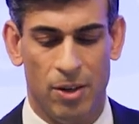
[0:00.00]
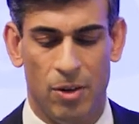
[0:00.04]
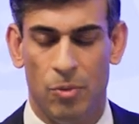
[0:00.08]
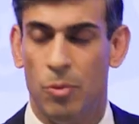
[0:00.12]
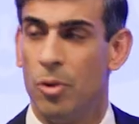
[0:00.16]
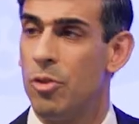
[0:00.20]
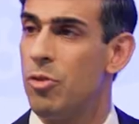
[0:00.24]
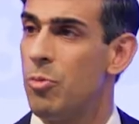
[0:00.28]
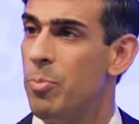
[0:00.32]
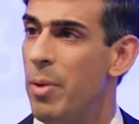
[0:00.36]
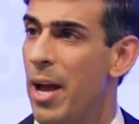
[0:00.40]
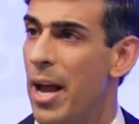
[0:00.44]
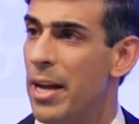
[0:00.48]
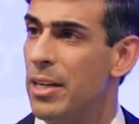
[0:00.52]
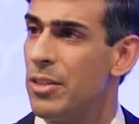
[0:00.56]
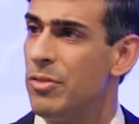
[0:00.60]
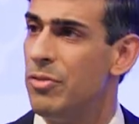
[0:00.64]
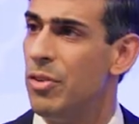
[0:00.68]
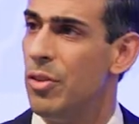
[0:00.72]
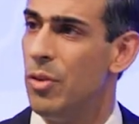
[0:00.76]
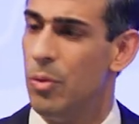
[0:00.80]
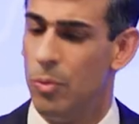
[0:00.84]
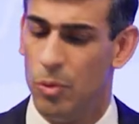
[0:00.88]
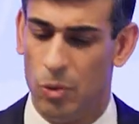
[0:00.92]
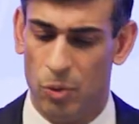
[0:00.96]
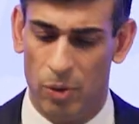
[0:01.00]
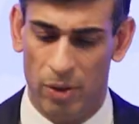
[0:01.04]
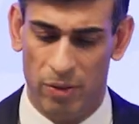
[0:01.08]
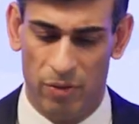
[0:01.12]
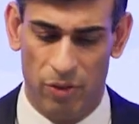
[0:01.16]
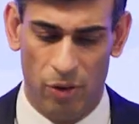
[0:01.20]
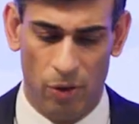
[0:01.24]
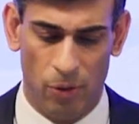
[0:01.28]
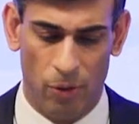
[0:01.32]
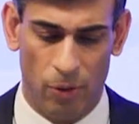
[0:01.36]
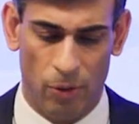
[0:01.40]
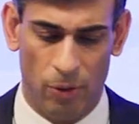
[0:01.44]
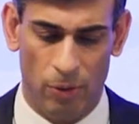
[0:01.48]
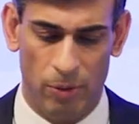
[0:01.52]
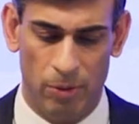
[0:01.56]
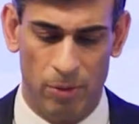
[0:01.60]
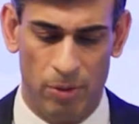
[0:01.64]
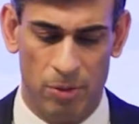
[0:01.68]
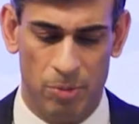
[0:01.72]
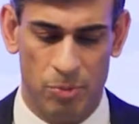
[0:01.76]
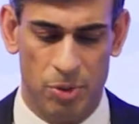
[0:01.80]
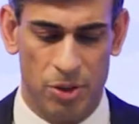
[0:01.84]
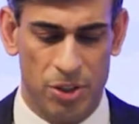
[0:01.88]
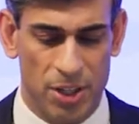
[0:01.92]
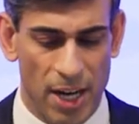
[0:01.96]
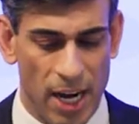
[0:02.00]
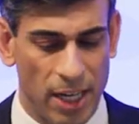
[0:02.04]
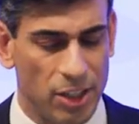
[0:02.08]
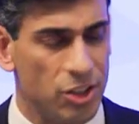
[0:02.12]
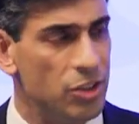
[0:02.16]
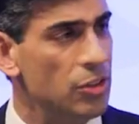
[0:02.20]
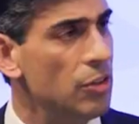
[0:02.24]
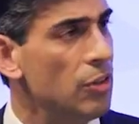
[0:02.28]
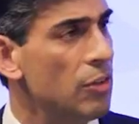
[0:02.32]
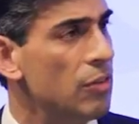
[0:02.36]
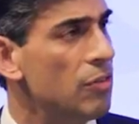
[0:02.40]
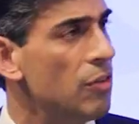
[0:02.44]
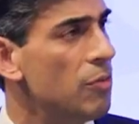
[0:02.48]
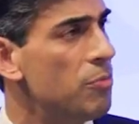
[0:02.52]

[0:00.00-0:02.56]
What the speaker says: respect for the rule of law, protections